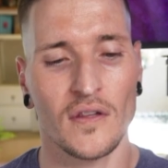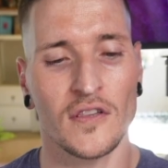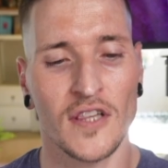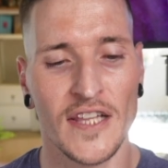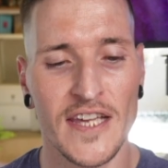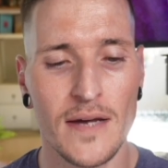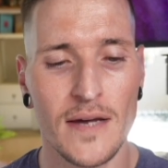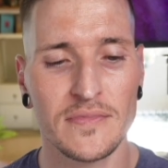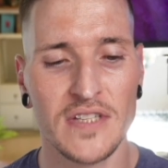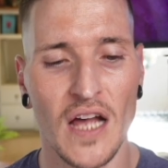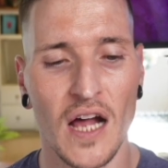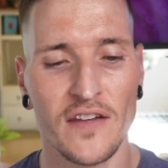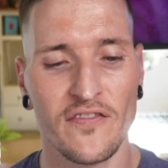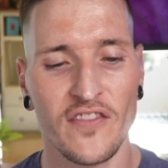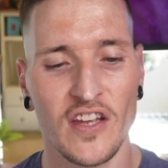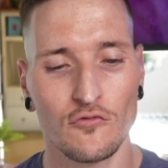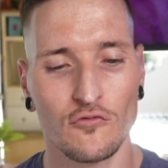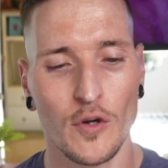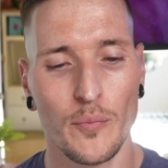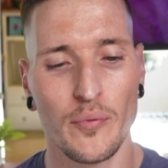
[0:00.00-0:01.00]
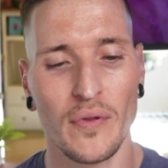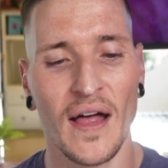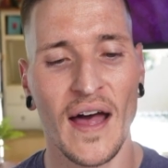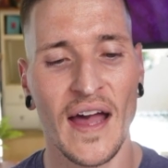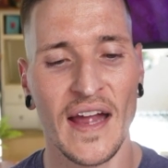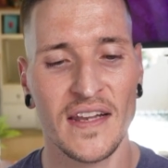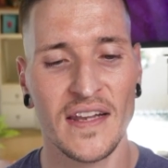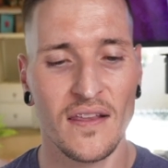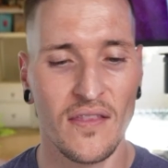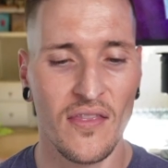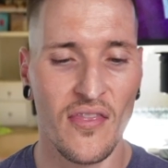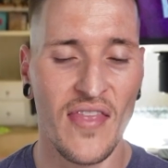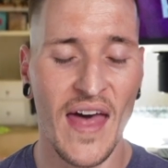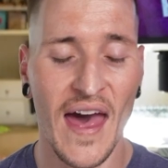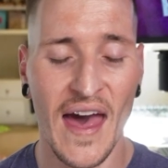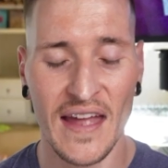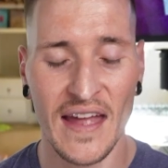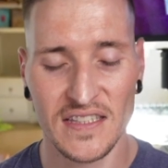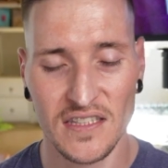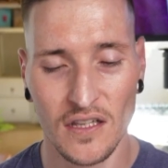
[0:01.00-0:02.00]
Liam Donovan replied
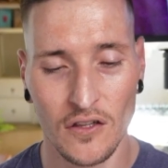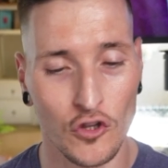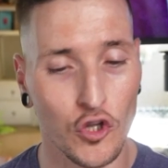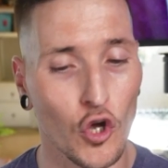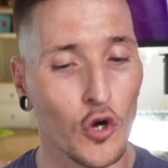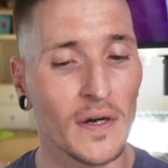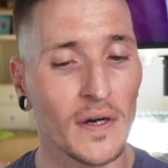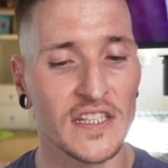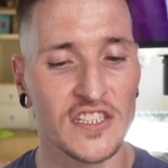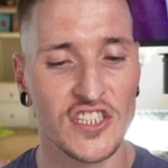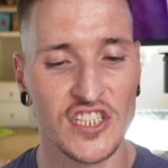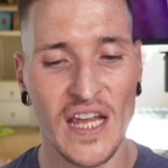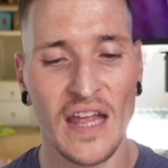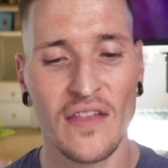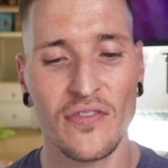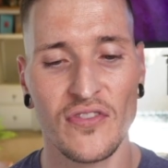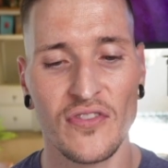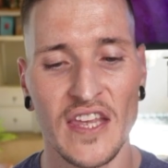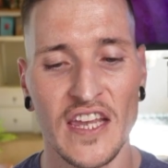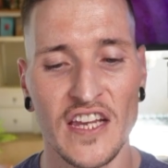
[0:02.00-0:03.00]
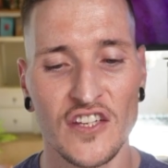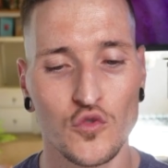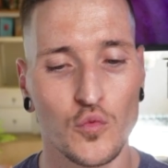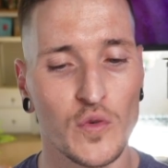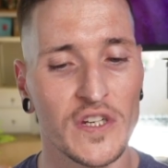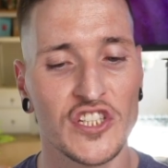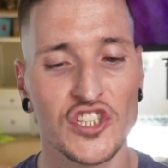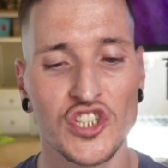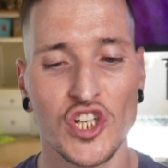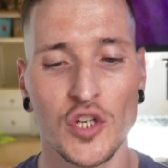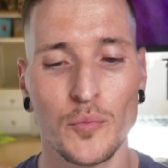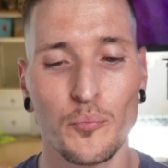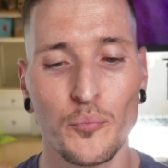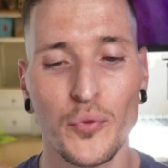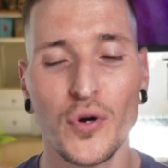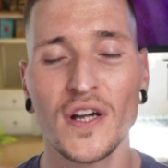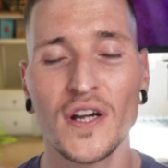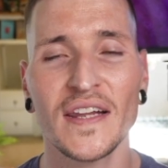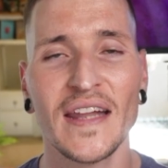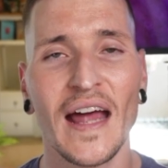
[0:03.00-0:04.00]
that Lauren Chen thinks we should
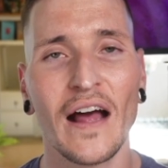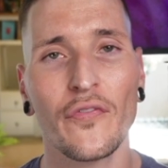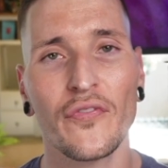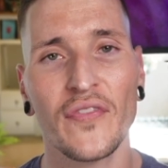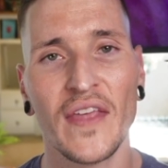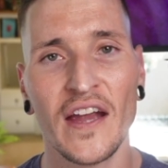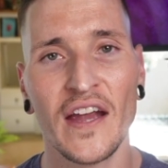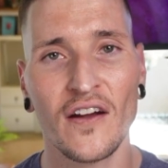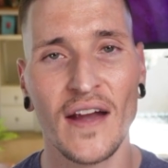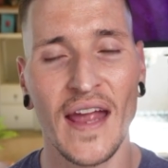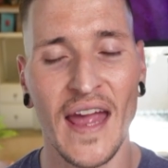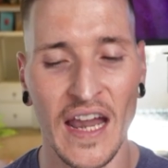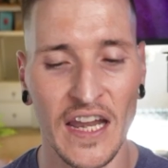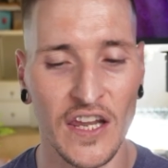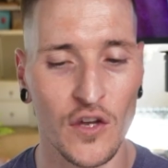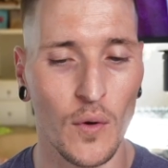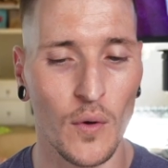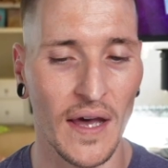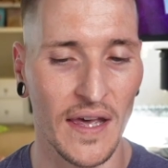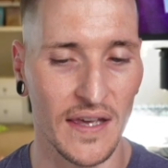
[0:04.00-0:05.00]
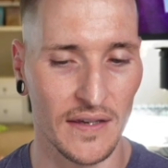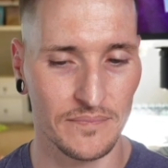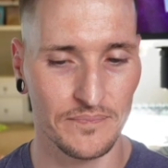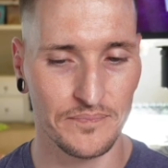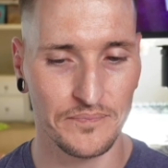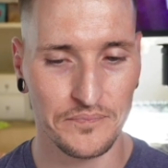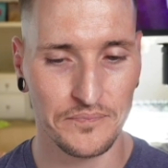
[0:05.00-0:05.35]
put it out there anyway.